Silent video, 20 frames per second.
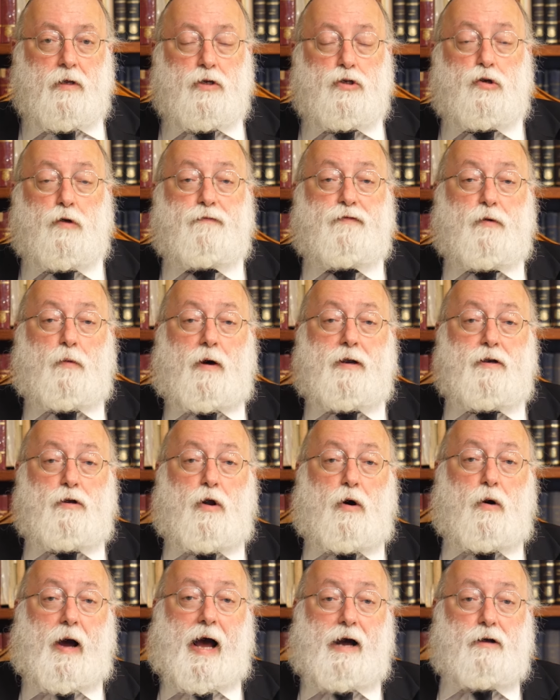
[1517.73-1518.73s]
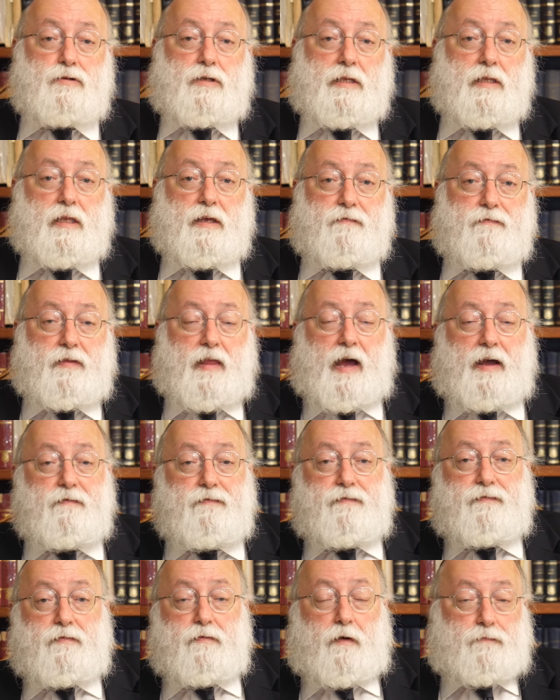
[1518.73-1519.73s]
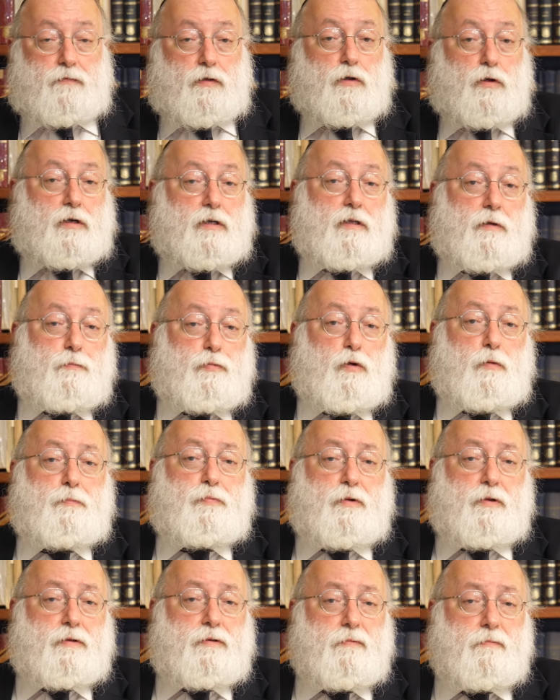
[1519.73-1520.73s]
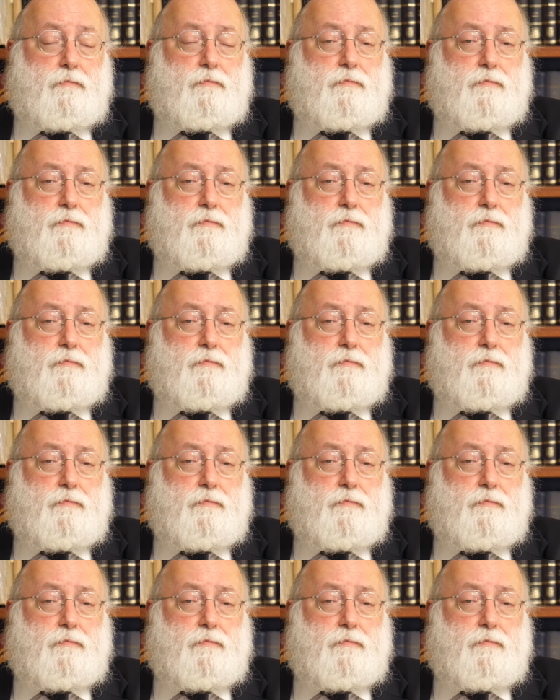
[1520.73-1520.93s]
So if you want to know how to live life, you have to look at the blueprint.